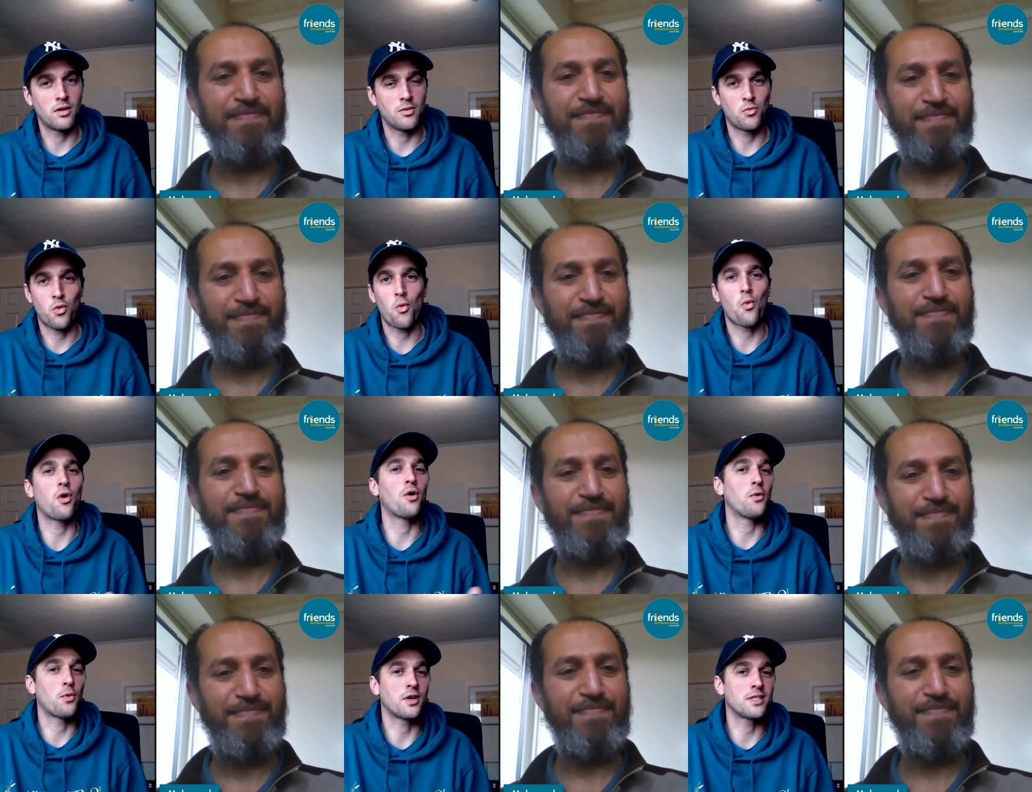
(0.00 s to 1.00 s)
Speaker 1: what,
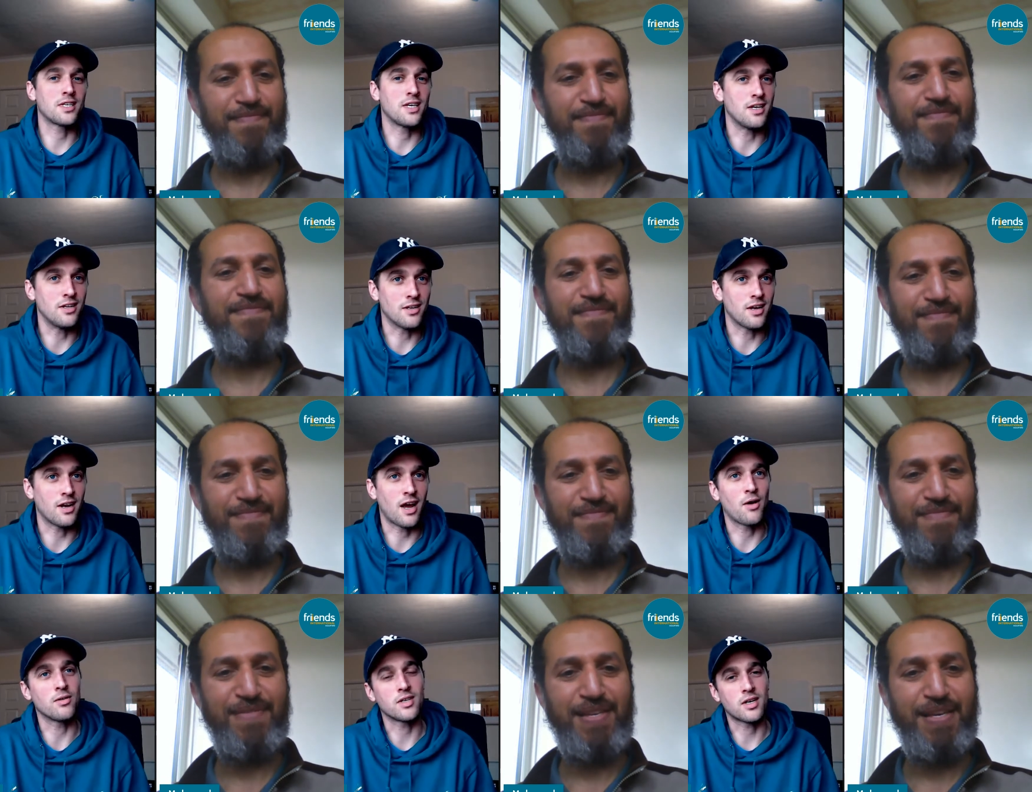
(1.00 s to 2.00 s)
what what is Eid, and
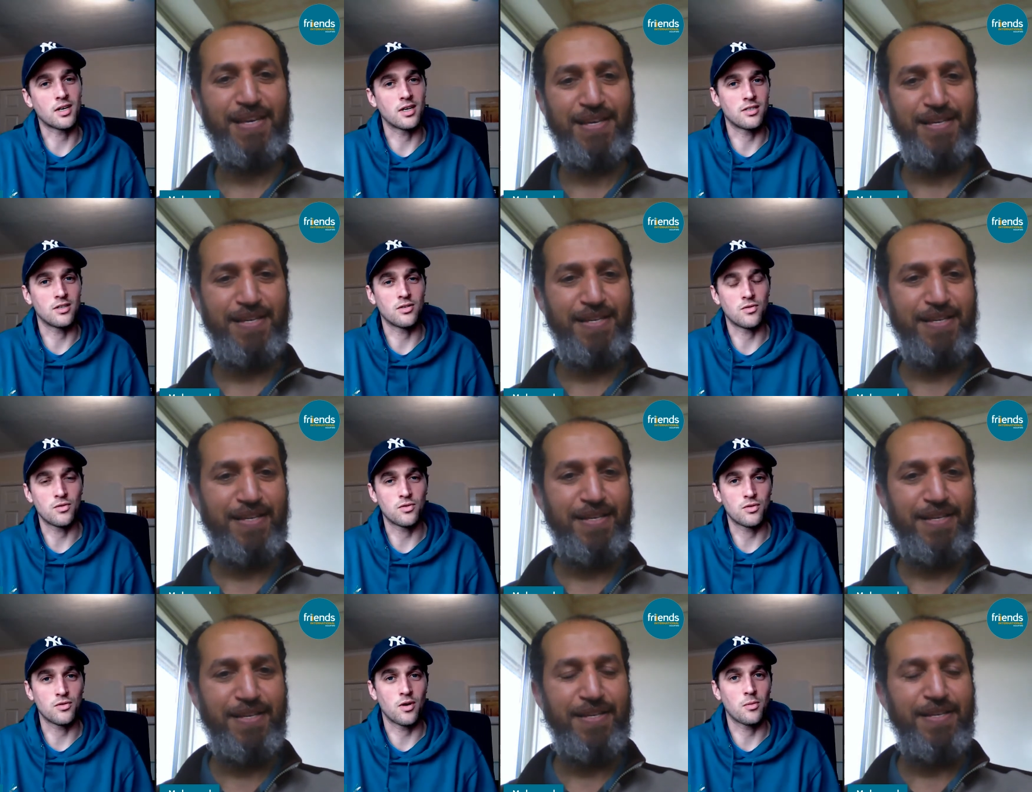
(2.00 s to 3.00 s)
how is that connected to
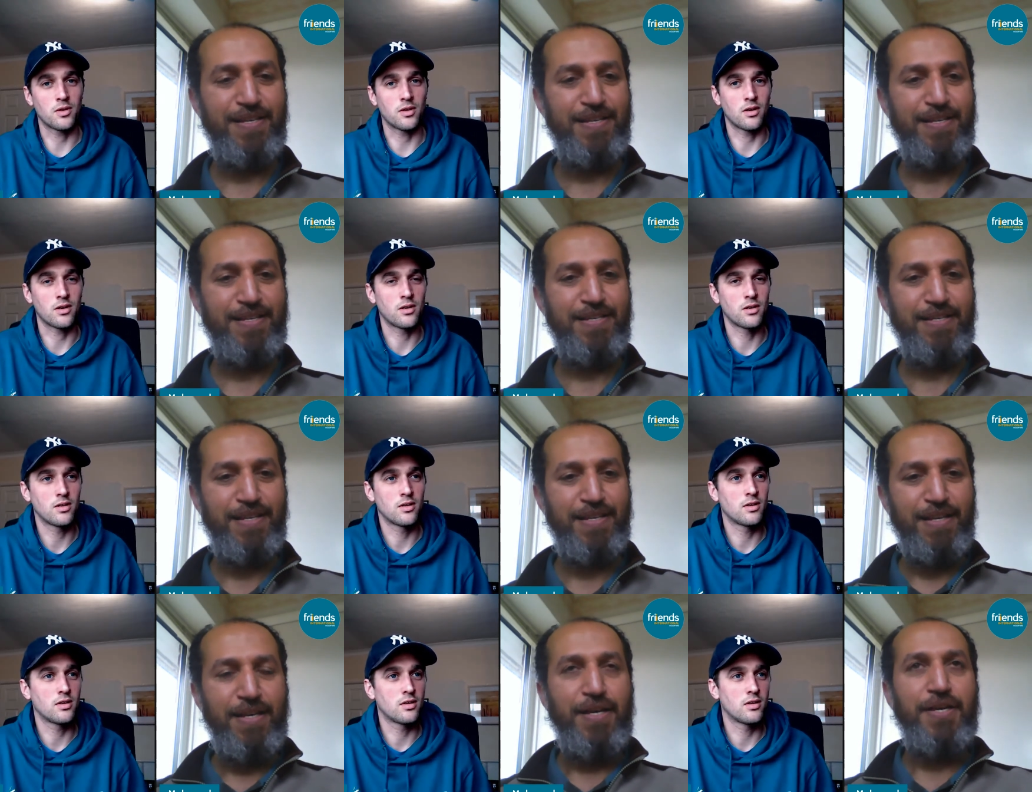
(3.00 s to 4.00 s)
to Ramadan?
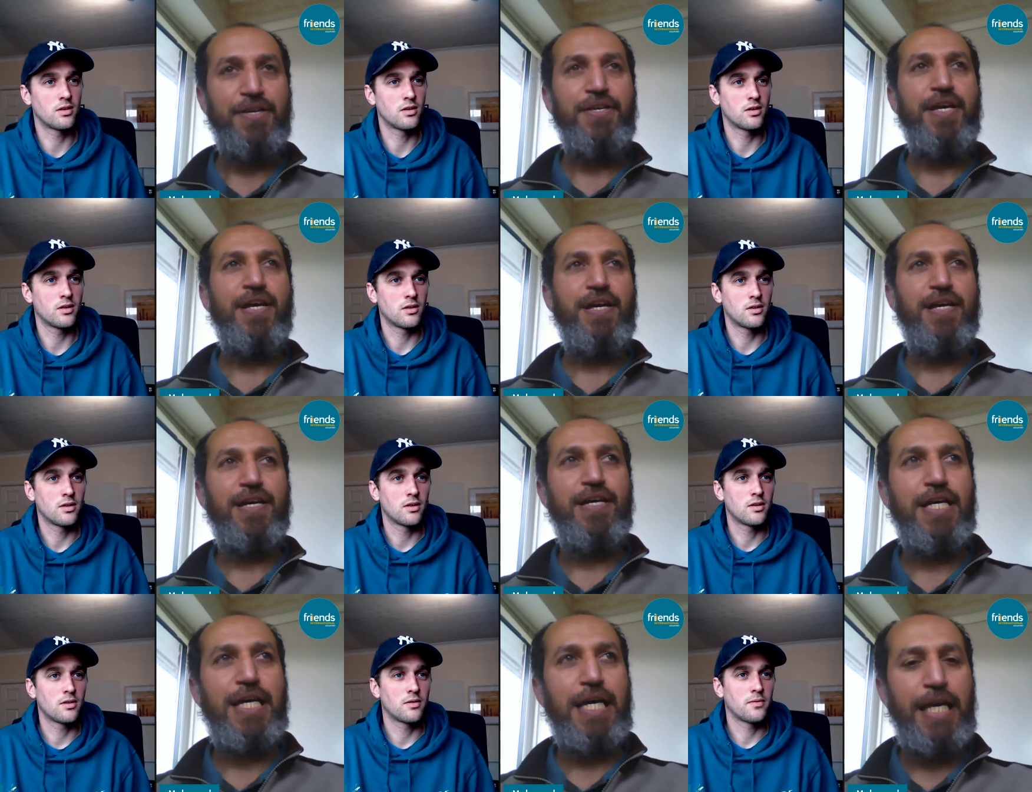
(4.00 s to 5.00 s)
Speaker 2: Yeah,
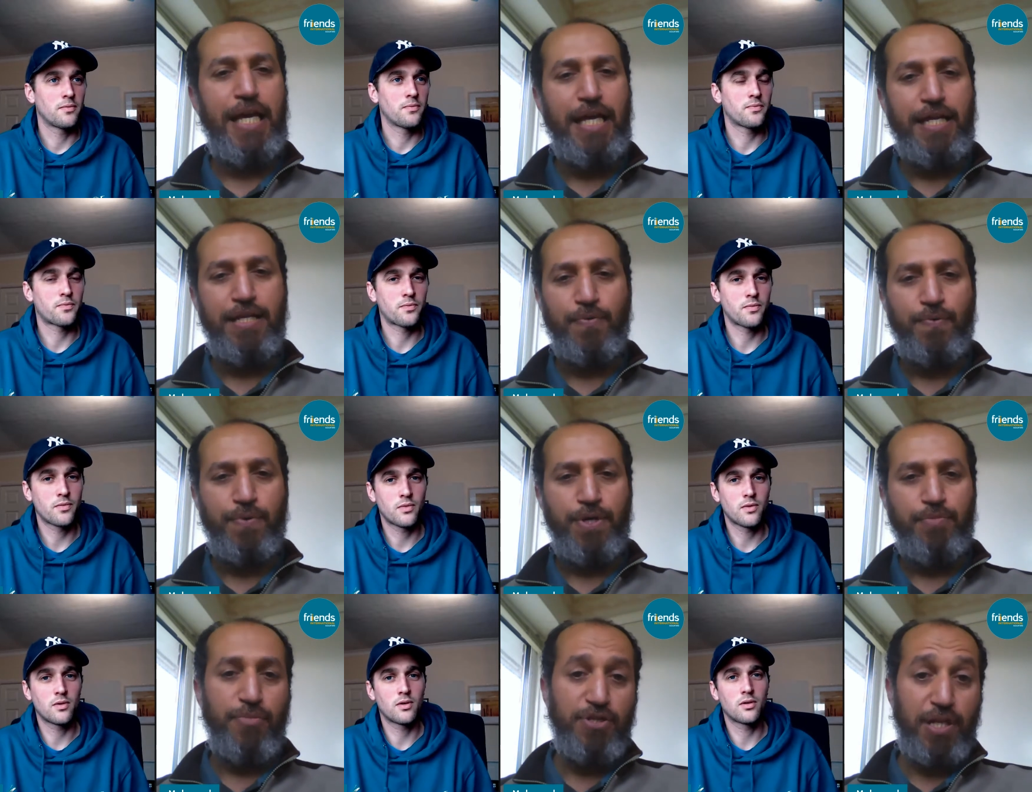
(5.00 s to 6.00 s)
uh, Eid.
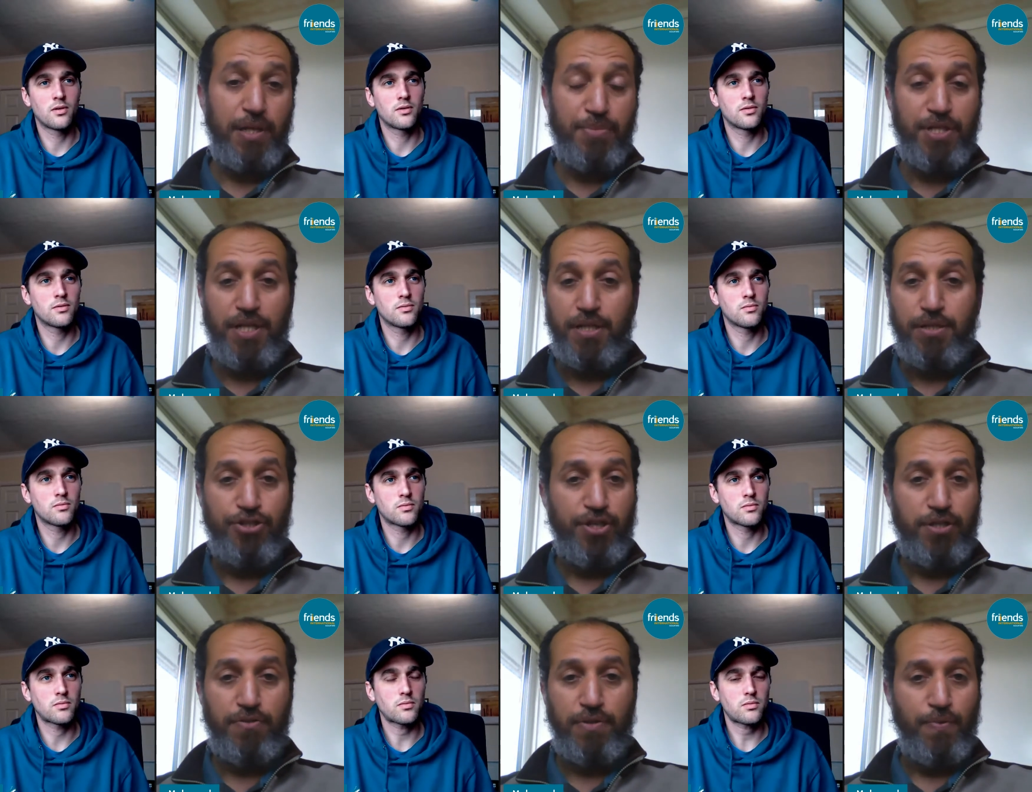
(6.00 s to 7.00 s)
Muslims in
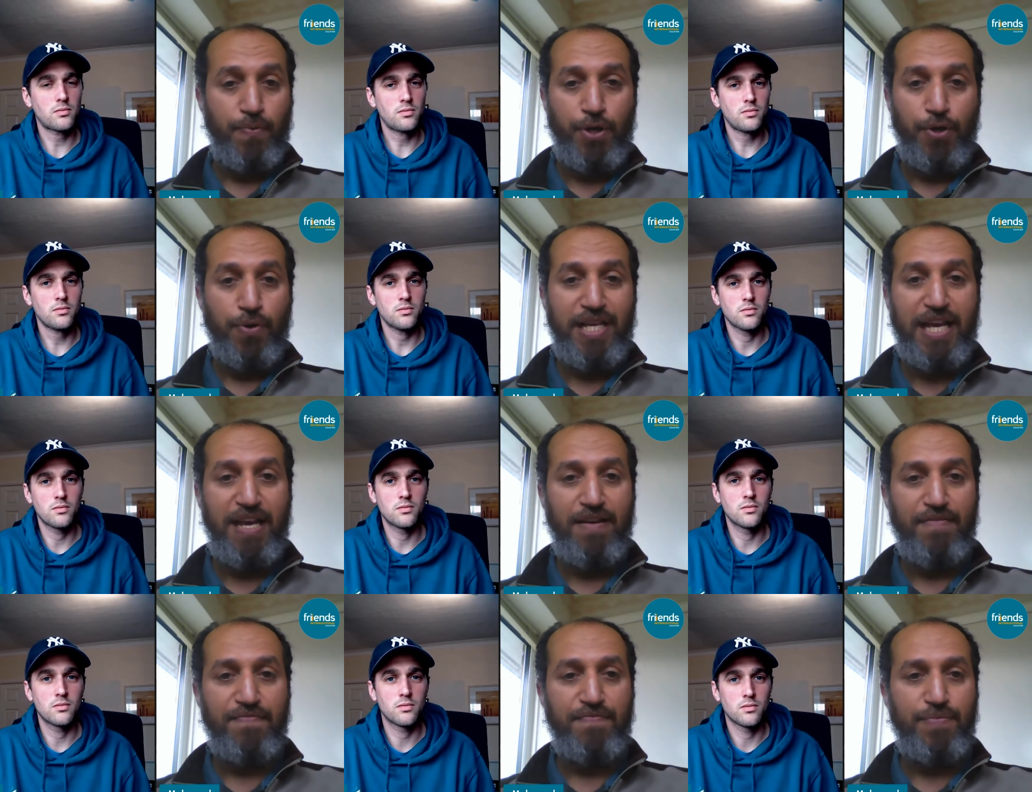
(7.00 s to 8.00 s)
general, we only
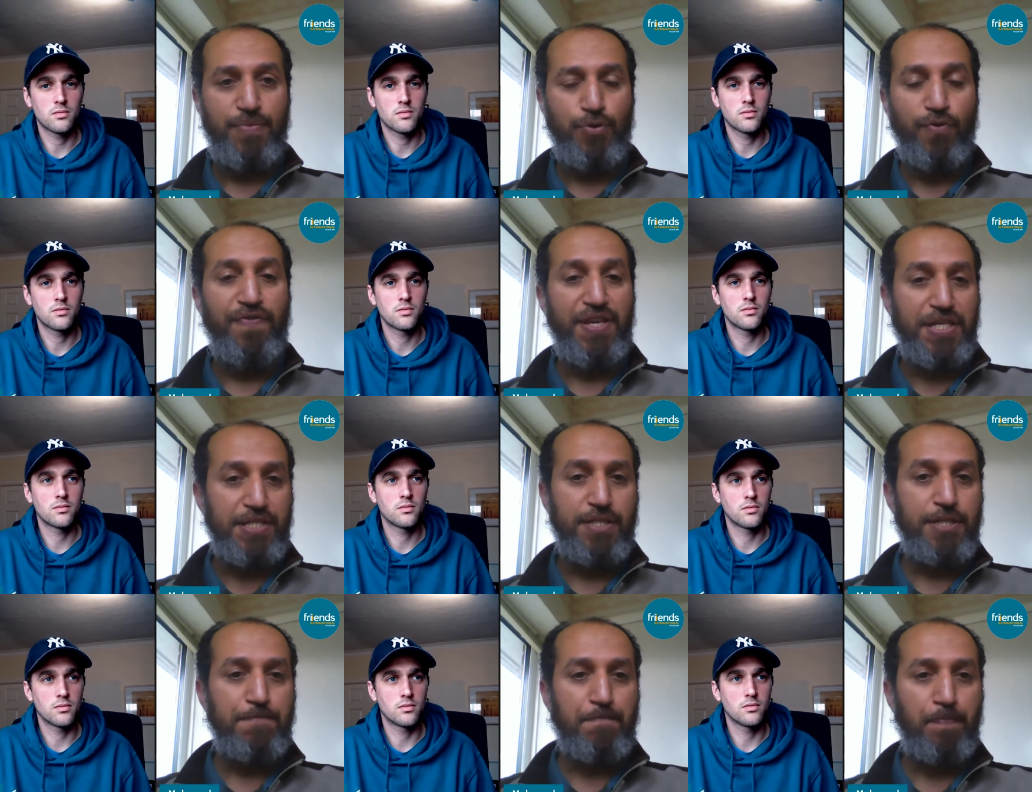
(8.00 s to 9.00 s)
have two
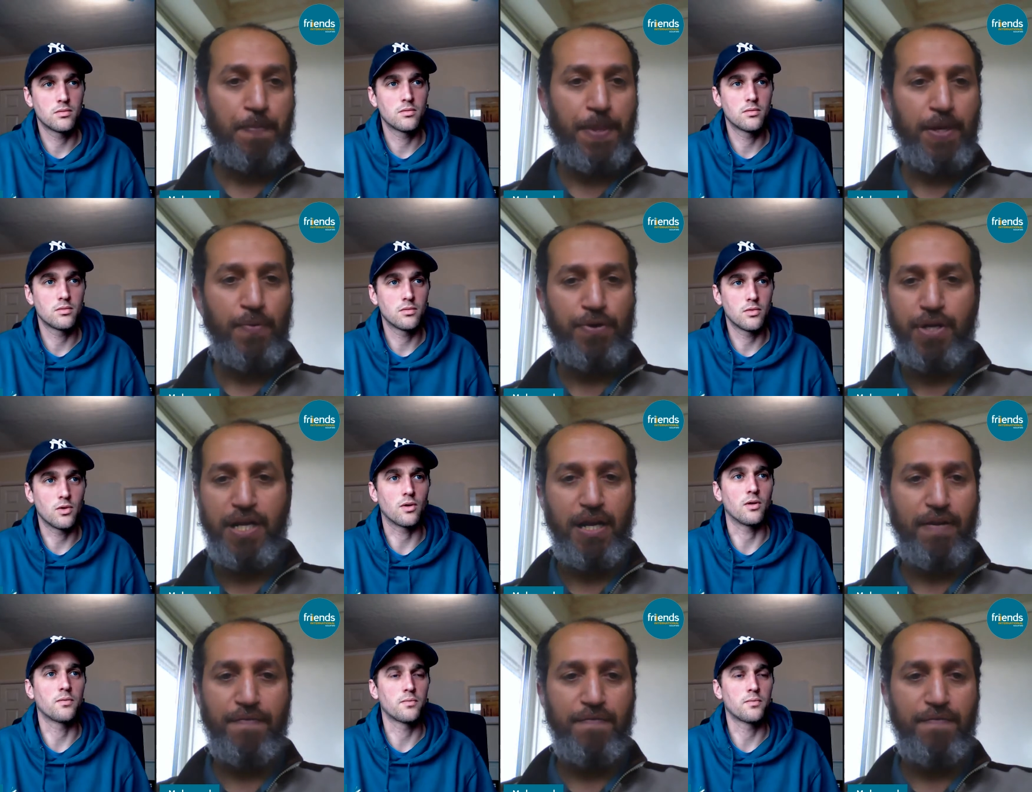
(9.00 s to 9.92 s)
feasts we don't have